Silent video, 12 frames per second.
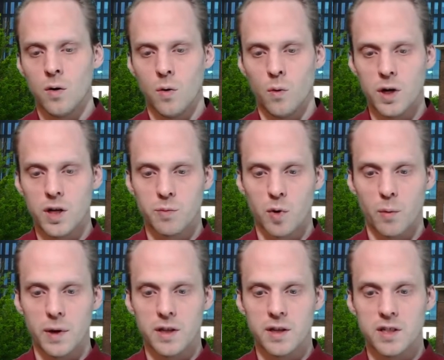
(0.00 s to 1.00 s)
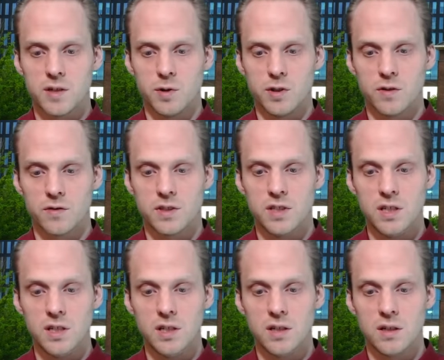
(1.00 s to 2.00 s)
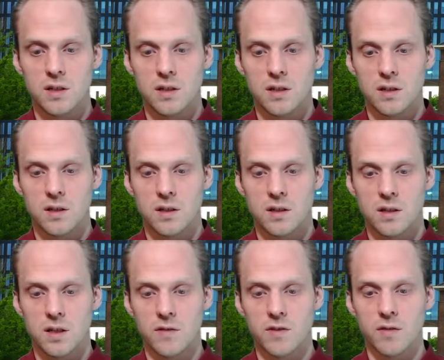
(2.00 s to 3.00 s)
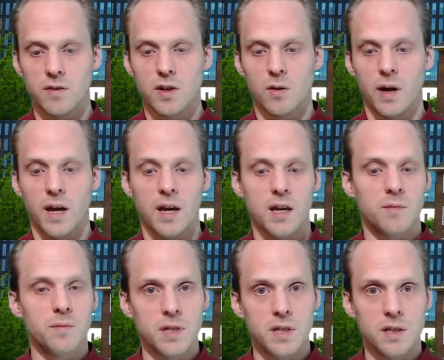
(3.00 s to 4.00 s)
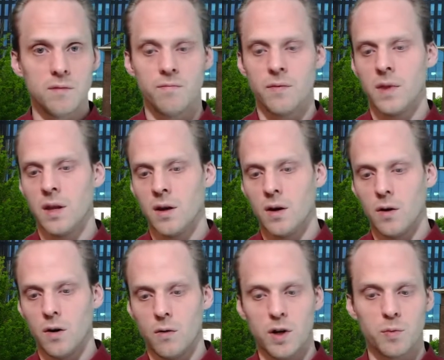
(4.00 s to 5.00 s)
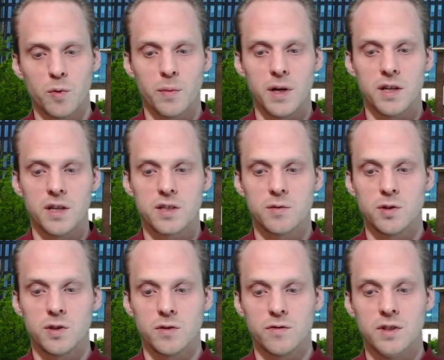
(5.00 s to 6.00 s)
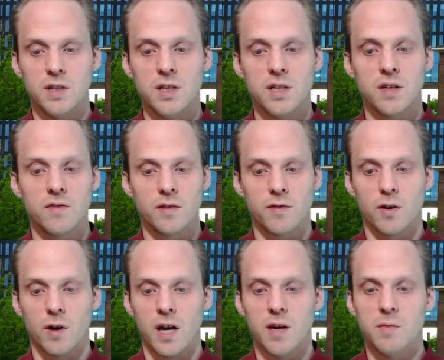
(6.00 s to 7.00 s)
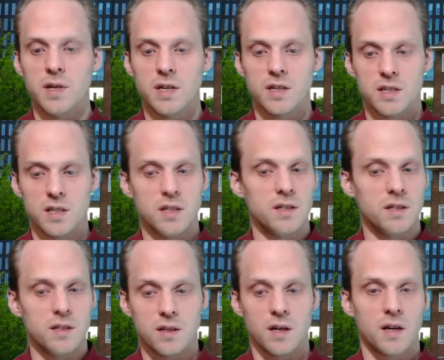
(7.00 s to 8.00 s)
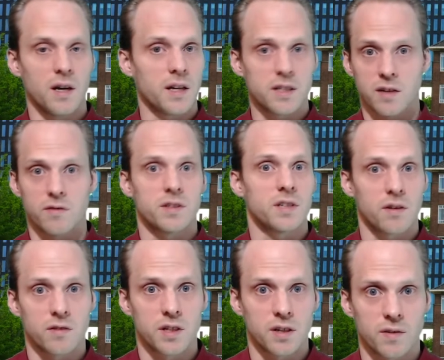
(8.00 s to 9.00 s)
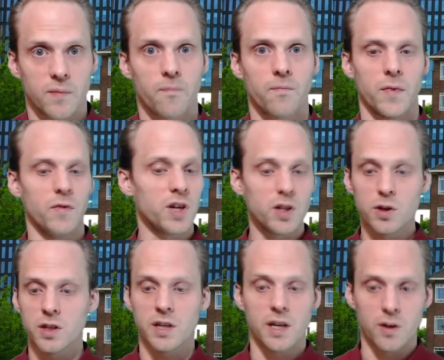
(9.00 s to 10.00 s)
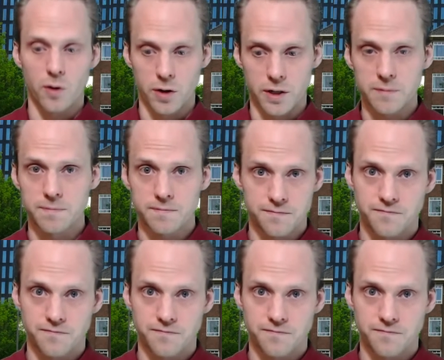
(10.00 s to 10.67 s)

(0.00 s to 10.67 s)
with the probability distribution of C, given that we know A and B, with the probability distribution of D, given that we know A, B, and C, and etc., etc., etc. We can do it in any order.